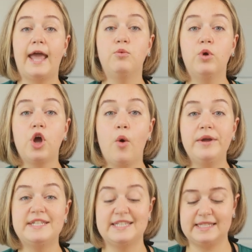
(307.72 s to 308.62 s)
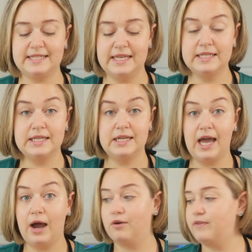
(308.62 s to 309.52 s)
and we're going to season
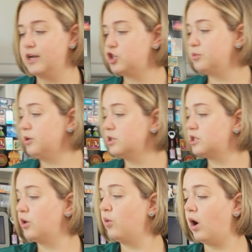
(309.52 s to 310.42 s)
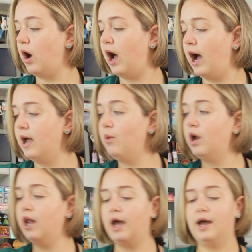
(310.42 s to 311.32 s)
our vegetables. So I
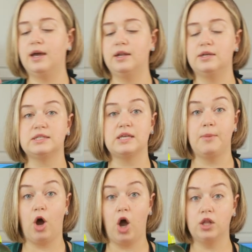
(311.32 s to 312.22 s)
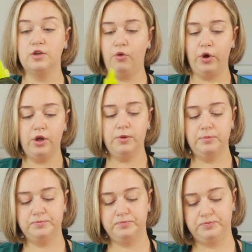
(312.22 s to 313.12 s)
wanna add some olive oil.